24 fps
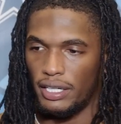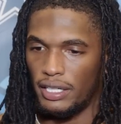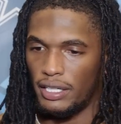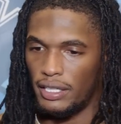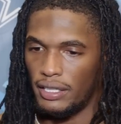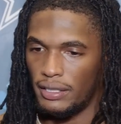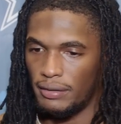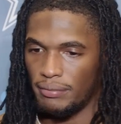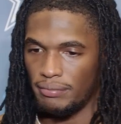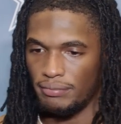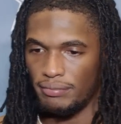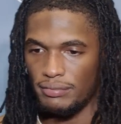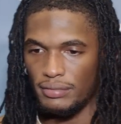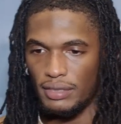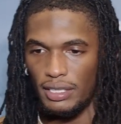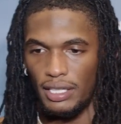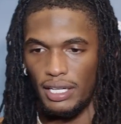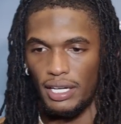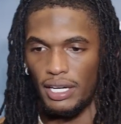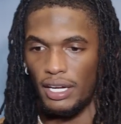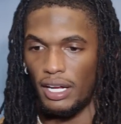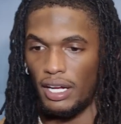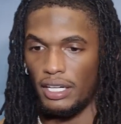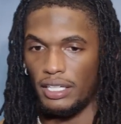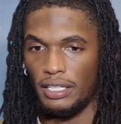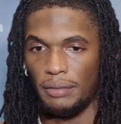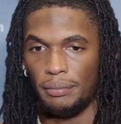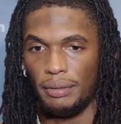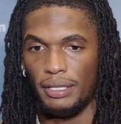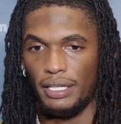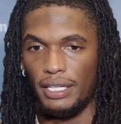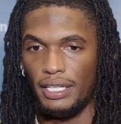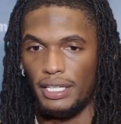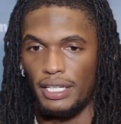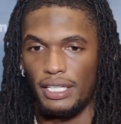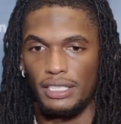And um, yeah, no, nah,
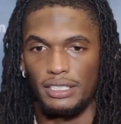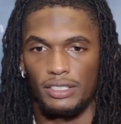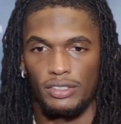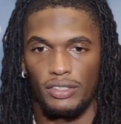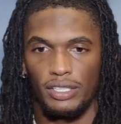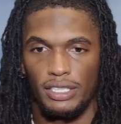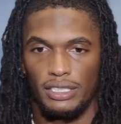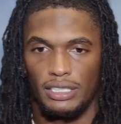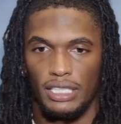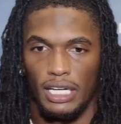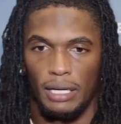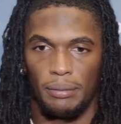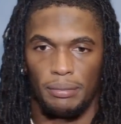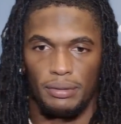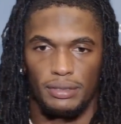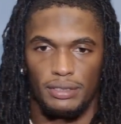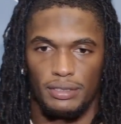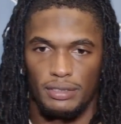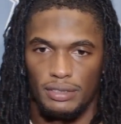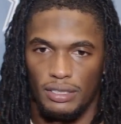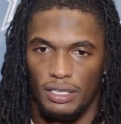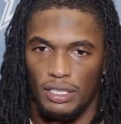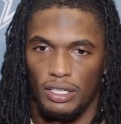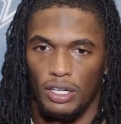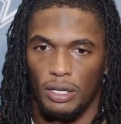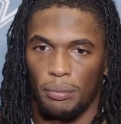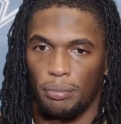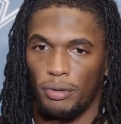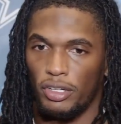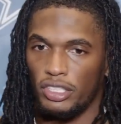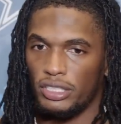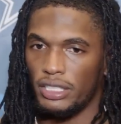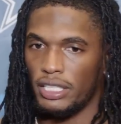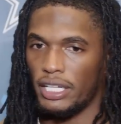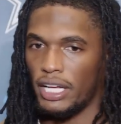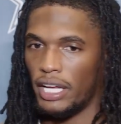DB he does a great job of you know
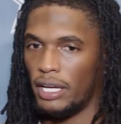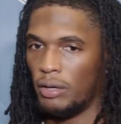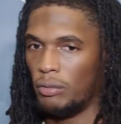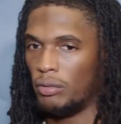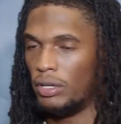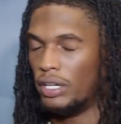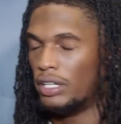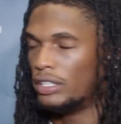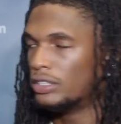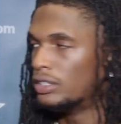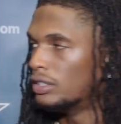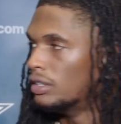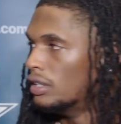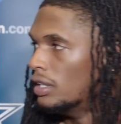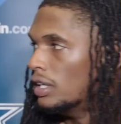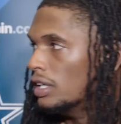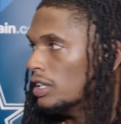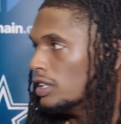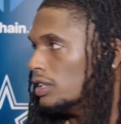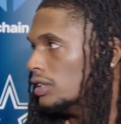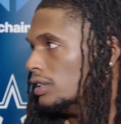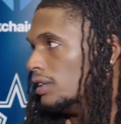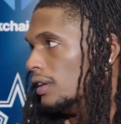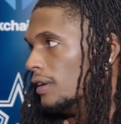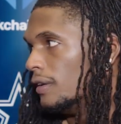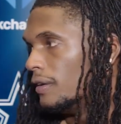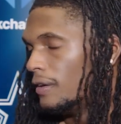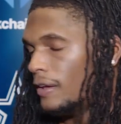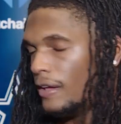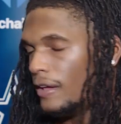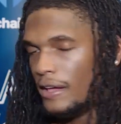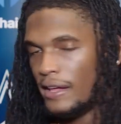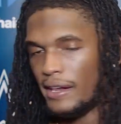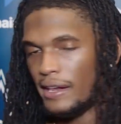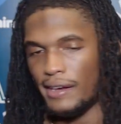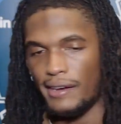approaching the game well,
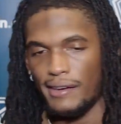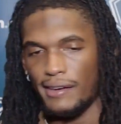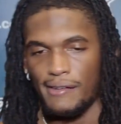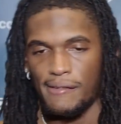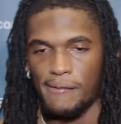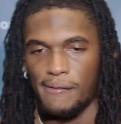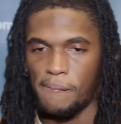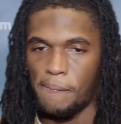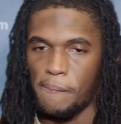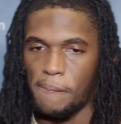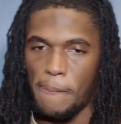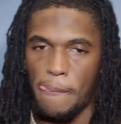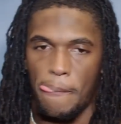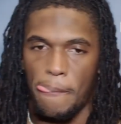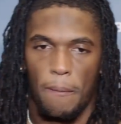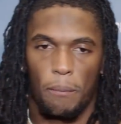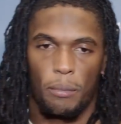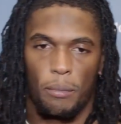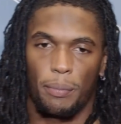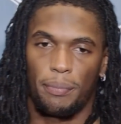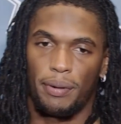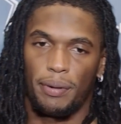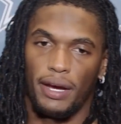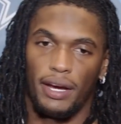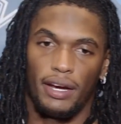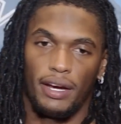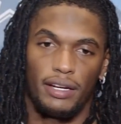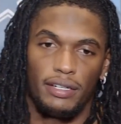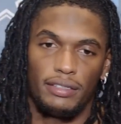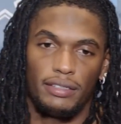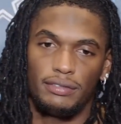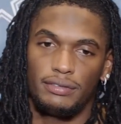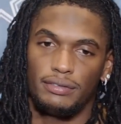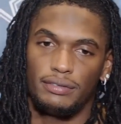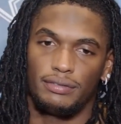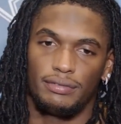and
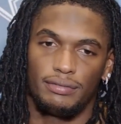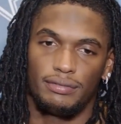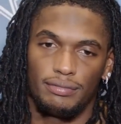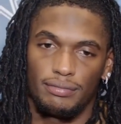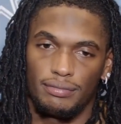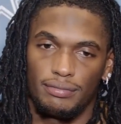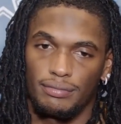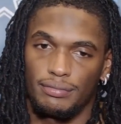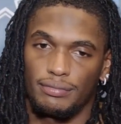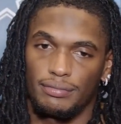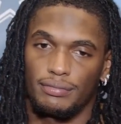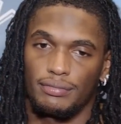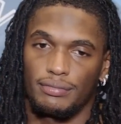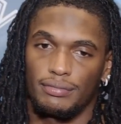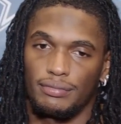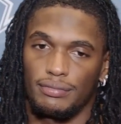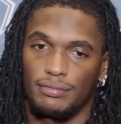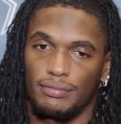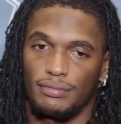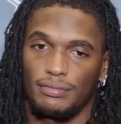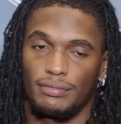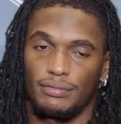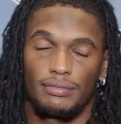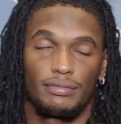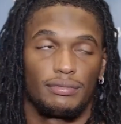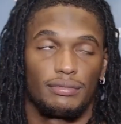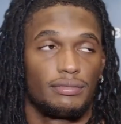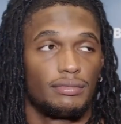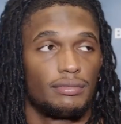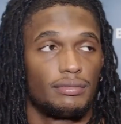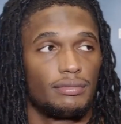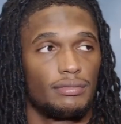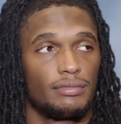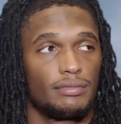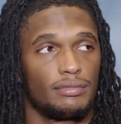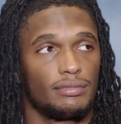preparing. What's
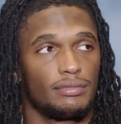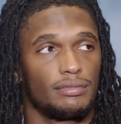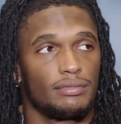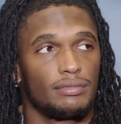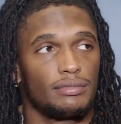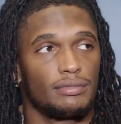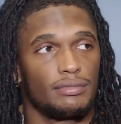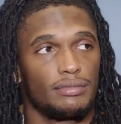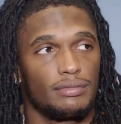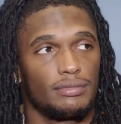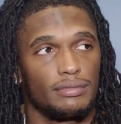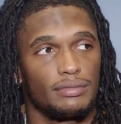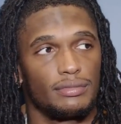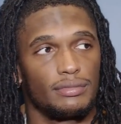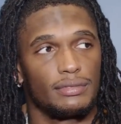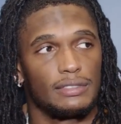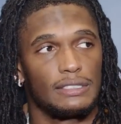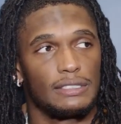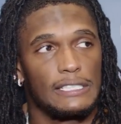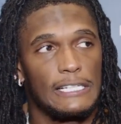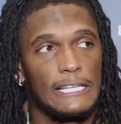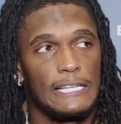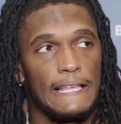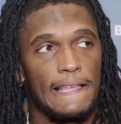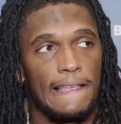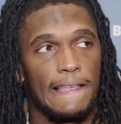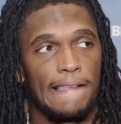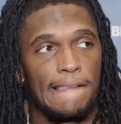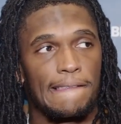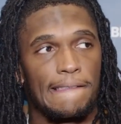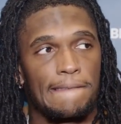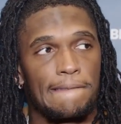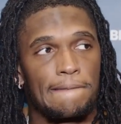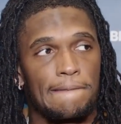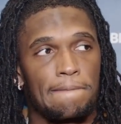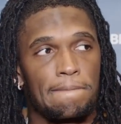made you guys so
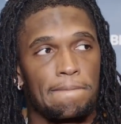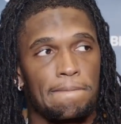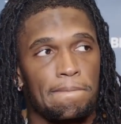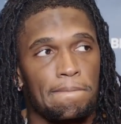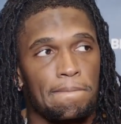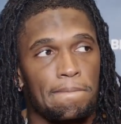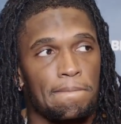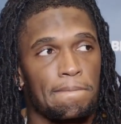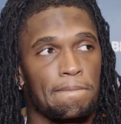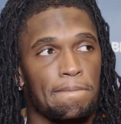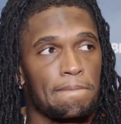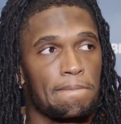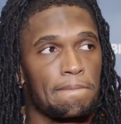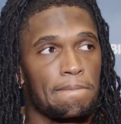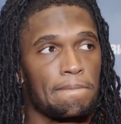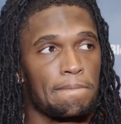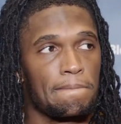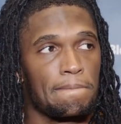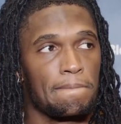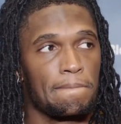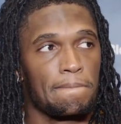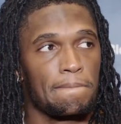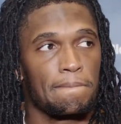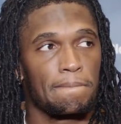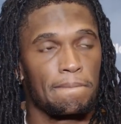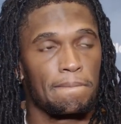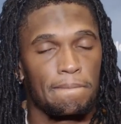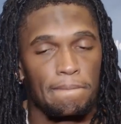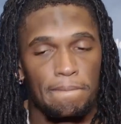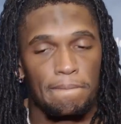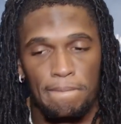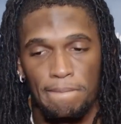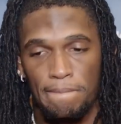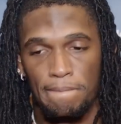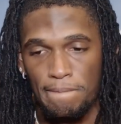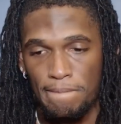invincible at home?
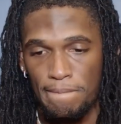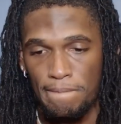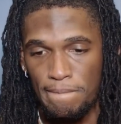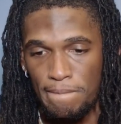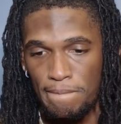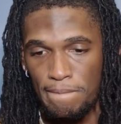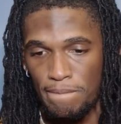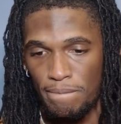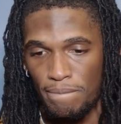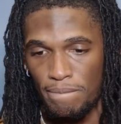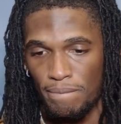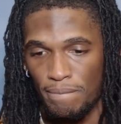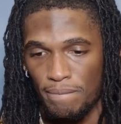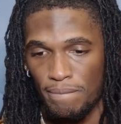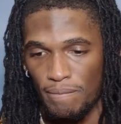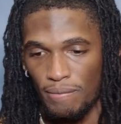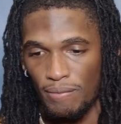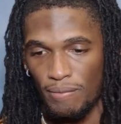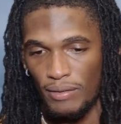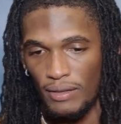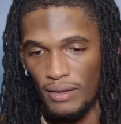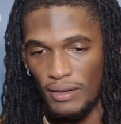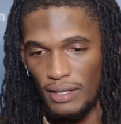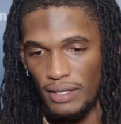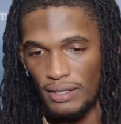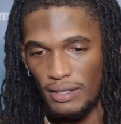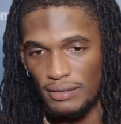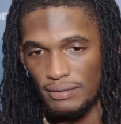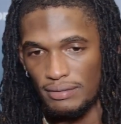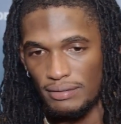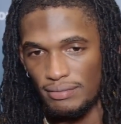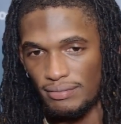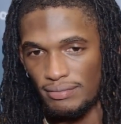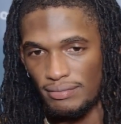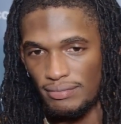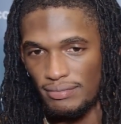14 straight
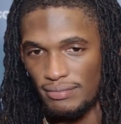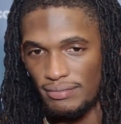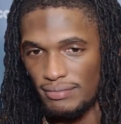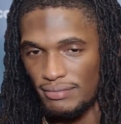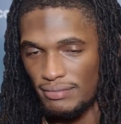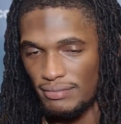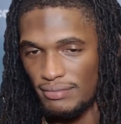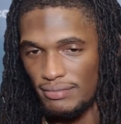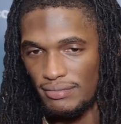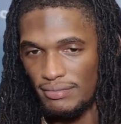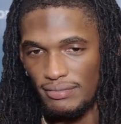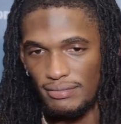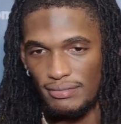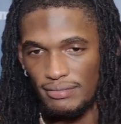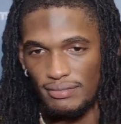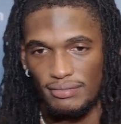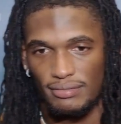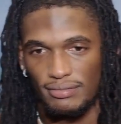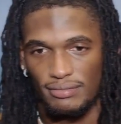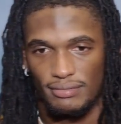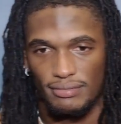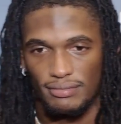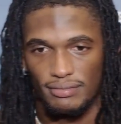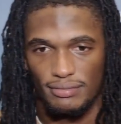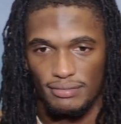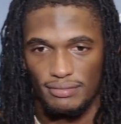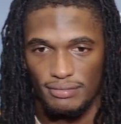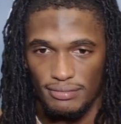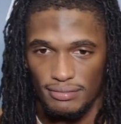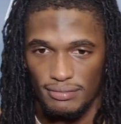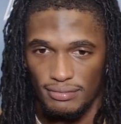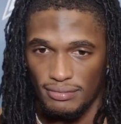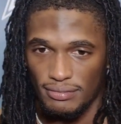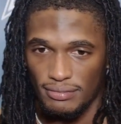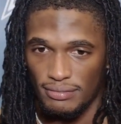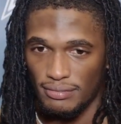wins, 36 and a half
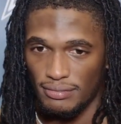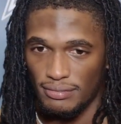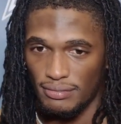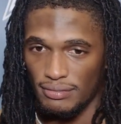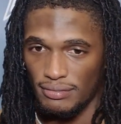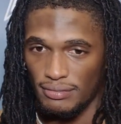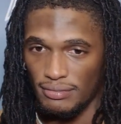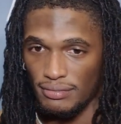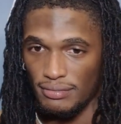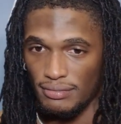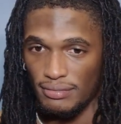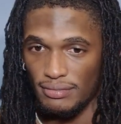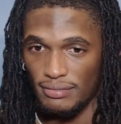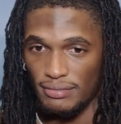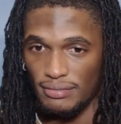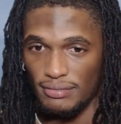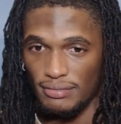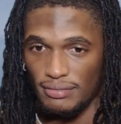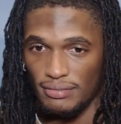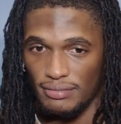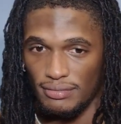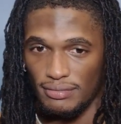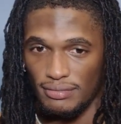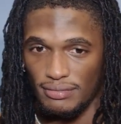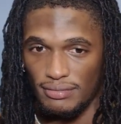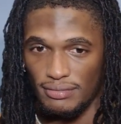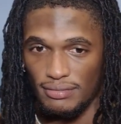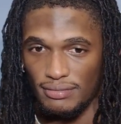points a game in that streak.